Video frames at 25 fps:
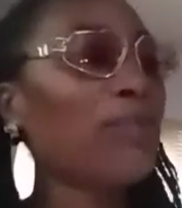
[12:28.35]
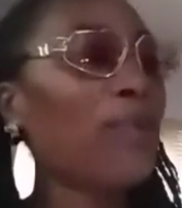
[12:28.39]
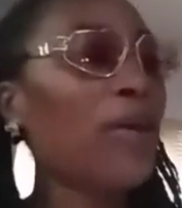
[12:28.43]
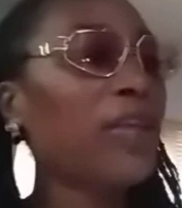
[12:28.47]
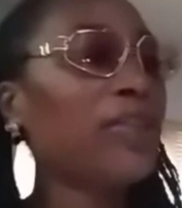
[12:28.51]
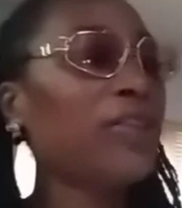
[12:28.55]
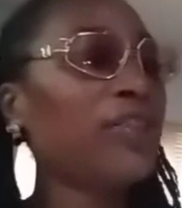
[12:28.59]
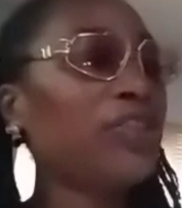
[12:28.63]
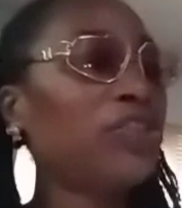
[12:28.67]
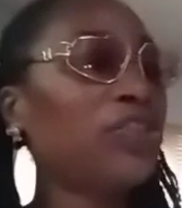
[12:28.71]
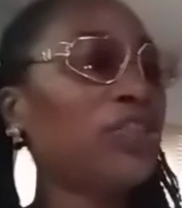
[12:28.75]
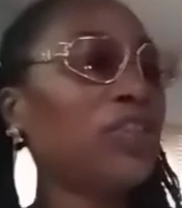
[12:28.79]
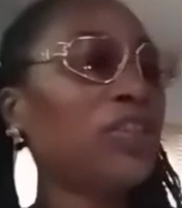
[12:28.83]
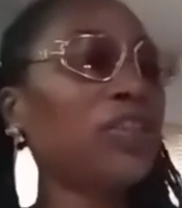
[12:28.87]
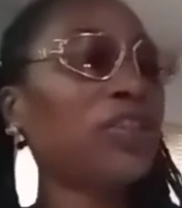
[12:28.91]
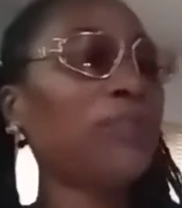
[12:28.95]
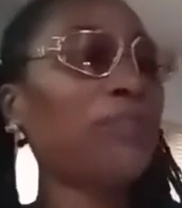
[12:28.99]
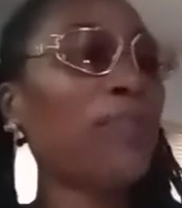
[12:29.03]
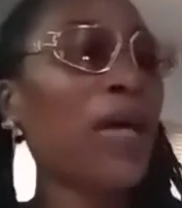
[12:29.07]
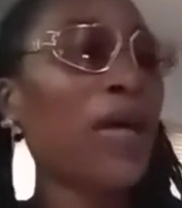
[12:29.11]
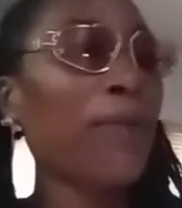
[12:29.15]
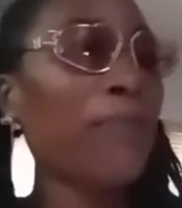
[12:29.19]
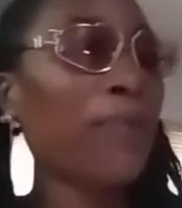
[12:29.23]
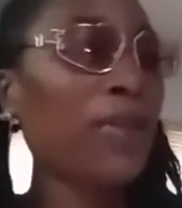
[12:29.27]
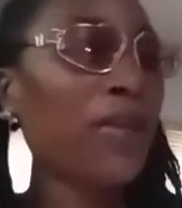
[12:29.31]
why this shit is
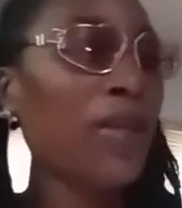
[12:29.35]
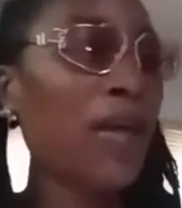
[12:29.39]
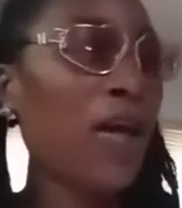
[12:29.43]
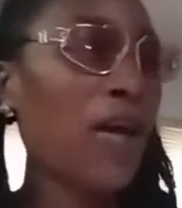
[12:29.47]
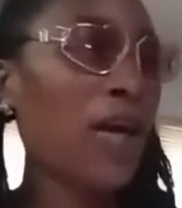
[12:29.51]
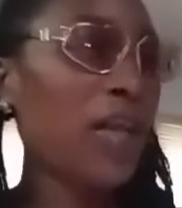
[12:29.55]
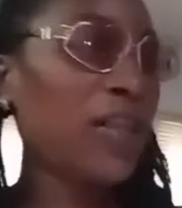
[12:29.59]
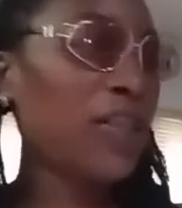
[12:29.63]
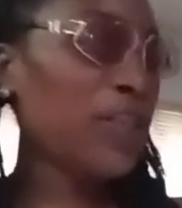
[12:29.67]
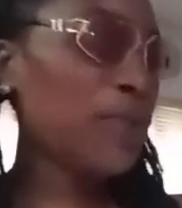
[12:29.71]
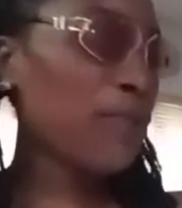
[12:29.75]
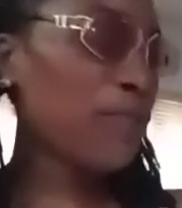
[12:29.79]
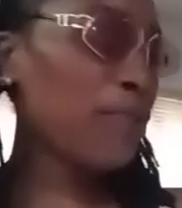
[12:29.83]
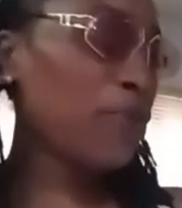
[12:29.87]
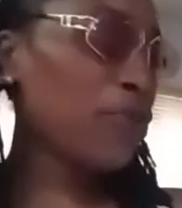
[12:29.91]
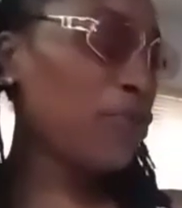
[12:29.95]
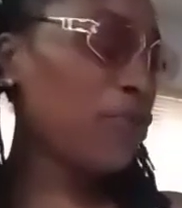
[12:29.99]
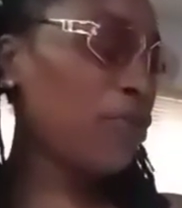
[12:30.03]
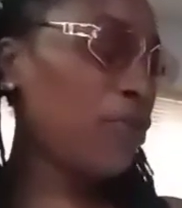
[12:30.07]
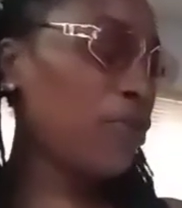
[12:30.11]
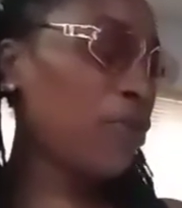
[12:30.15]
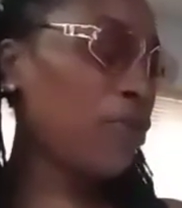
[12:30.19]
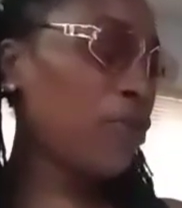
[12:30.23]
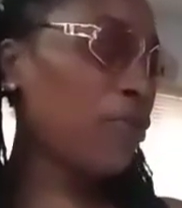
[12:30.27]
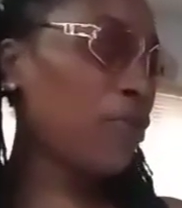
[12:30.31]
popping now. I just want you
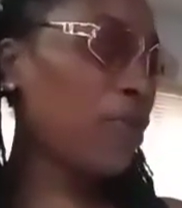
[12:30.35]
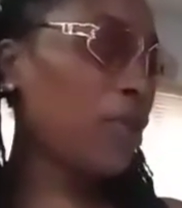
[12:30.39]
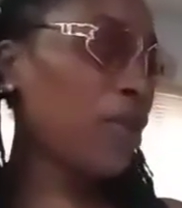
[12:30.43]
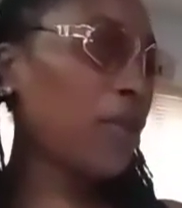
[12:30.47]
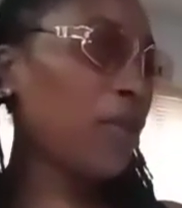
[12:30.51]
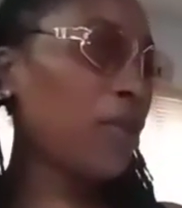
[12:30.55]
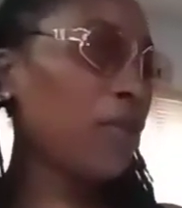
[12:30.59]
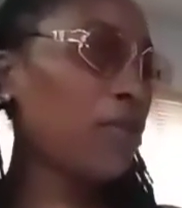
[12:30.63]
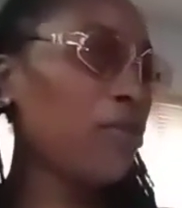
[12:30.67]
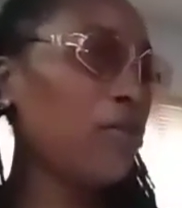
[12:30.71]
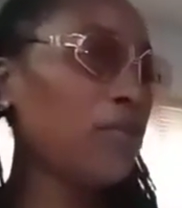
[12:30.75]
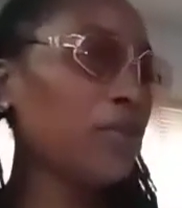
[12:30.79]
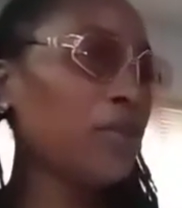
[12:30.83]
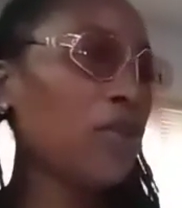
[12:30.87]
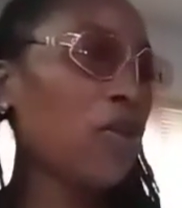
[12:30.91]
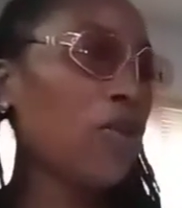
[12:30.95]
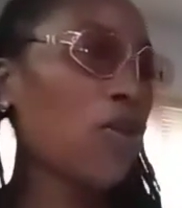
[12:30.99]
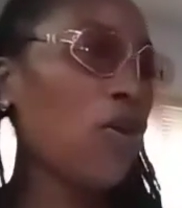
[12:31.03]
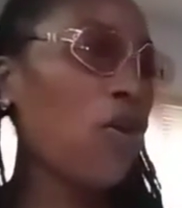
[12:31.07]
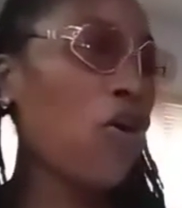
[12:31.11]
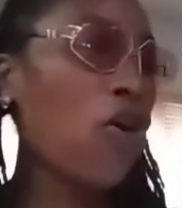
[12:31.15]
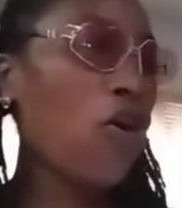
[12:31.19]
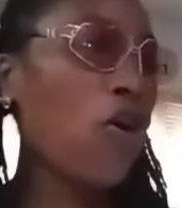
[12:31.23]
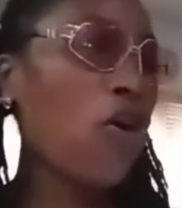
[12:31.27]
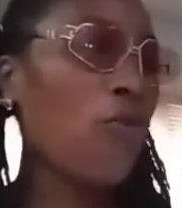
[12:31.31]
to know that. It's going to
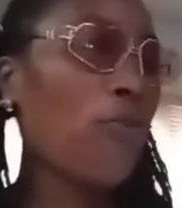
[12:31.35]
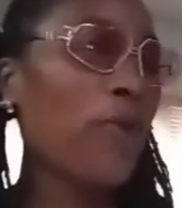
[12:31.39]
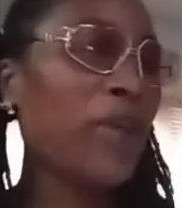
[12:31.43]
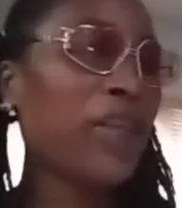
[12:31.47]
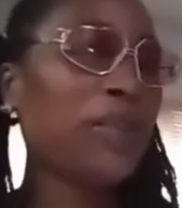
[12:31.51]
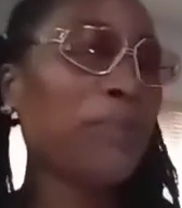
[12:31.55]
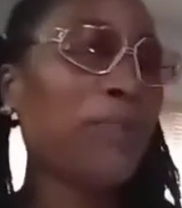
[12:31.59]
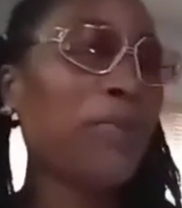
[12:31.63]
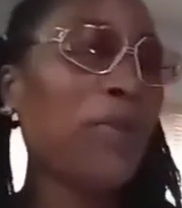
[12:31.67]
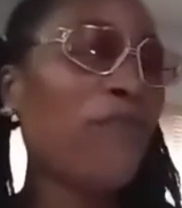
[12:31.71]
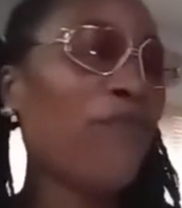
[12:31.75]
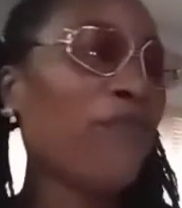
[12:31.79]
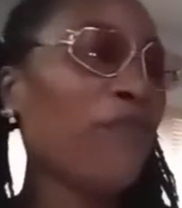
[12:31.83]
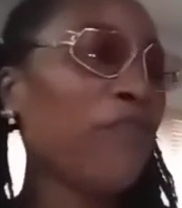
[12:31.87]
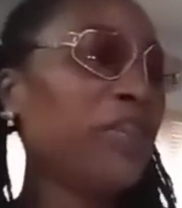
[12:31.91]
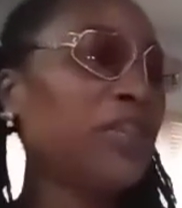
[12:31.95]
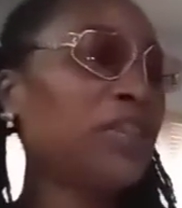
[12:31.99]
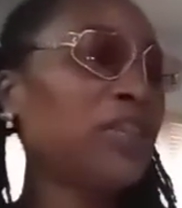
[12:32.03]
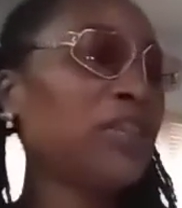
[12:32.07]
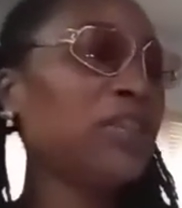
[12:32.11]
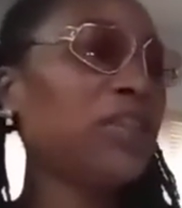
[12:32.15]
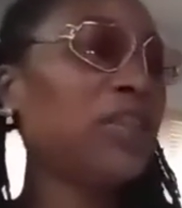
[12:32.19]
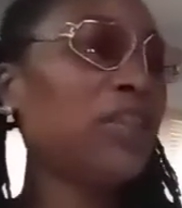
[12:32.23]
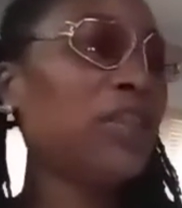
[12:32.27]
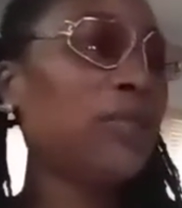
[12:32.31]
always be
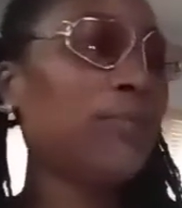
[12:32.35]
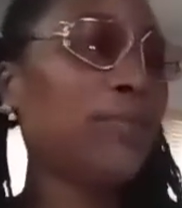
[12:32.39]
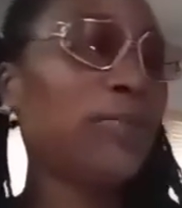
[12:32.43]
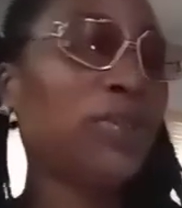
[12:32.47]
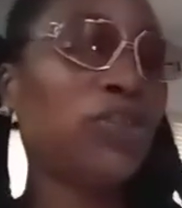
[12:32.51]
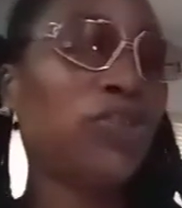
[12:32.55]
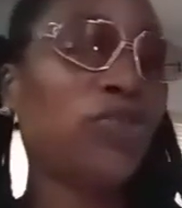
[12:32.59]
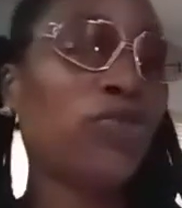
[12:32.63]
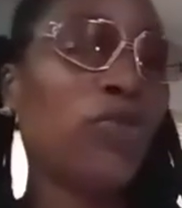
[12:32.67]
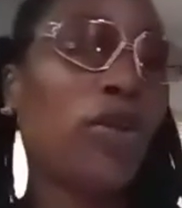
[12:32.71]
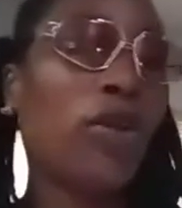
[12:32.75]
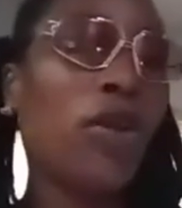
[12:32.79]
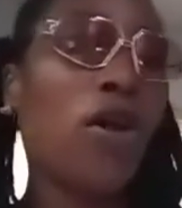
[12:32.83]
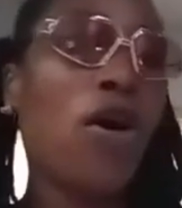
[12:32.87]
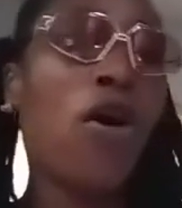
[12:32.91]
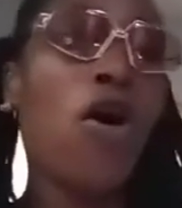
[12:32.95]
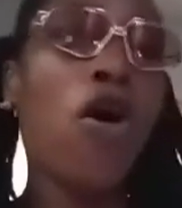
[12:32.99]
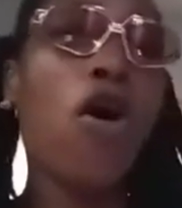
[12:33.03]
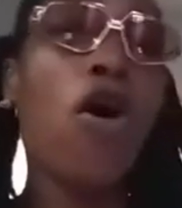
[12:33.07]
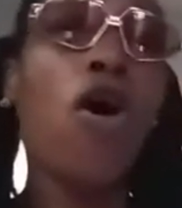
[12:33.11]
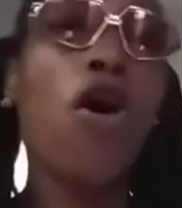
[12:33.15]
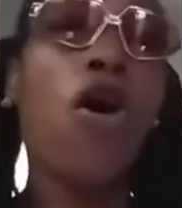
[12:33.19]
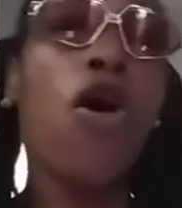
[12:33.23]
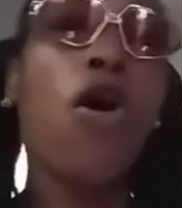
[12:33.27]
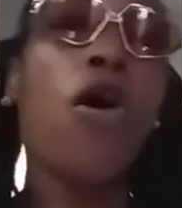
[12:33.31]
freaks and demons. You're gonna,
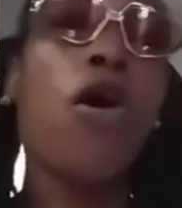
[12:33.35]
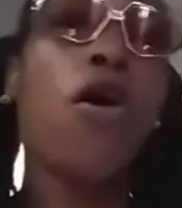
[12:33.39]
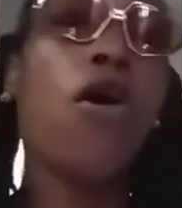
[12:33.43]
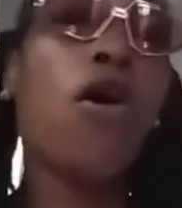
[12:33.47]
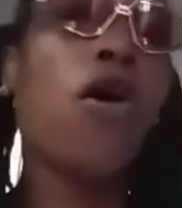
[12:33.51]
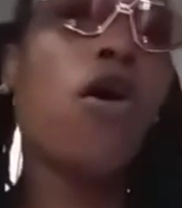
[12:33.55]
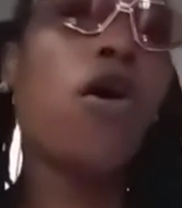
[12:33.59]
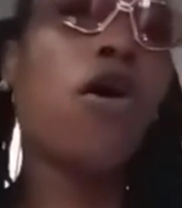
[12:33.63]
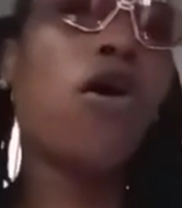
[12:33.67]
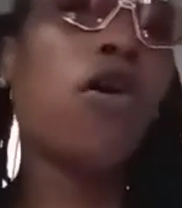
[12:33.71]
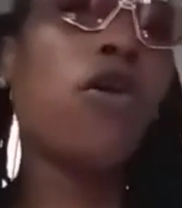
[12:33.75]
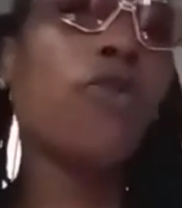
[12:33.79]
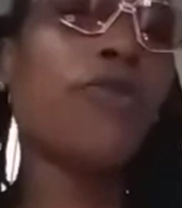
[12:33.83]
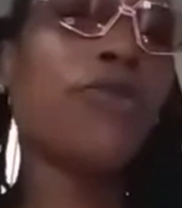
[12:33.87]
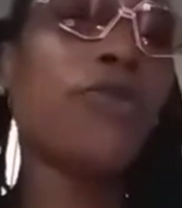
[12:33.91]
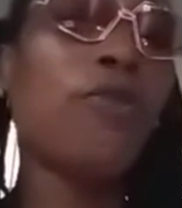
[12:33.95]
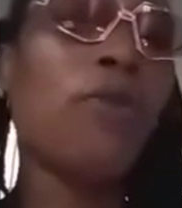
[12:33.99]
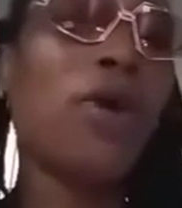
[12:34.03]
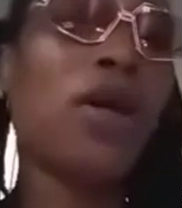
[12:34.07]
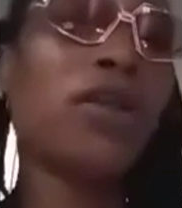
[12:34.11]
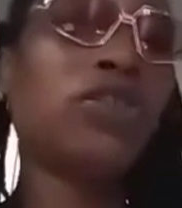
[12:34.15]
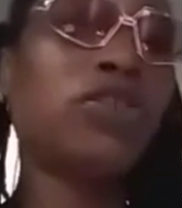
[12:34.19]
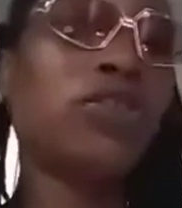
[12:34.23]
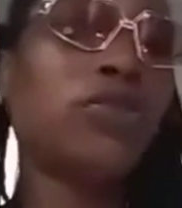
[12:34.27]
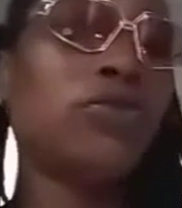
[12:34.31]
all
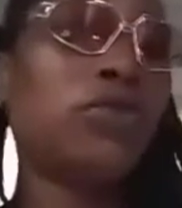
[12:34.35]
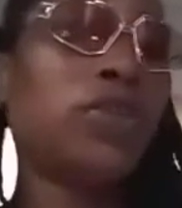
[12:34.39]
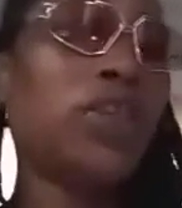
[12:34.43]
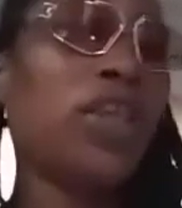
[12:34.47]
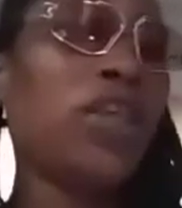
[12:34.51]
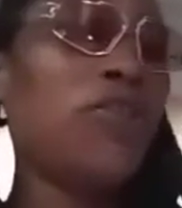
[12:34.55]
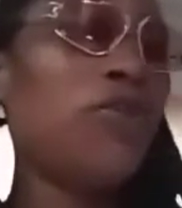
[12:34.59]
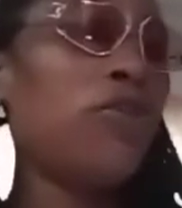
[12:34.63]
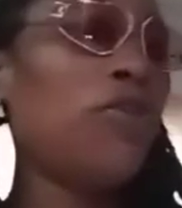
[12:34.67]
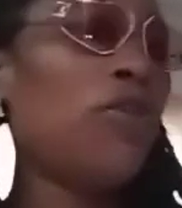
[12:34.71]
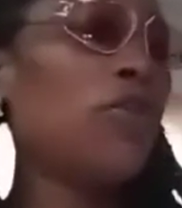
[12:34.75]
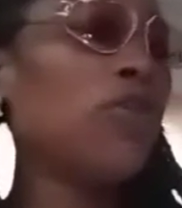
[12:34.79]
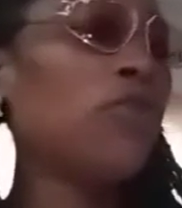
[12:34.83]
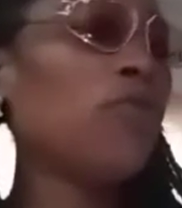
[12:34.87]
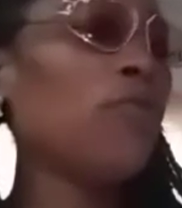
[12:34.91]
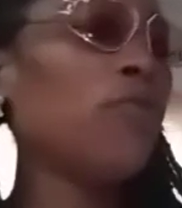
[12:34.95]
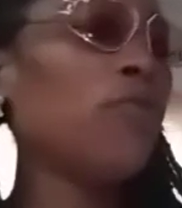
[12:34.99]
throughout your day, you're going to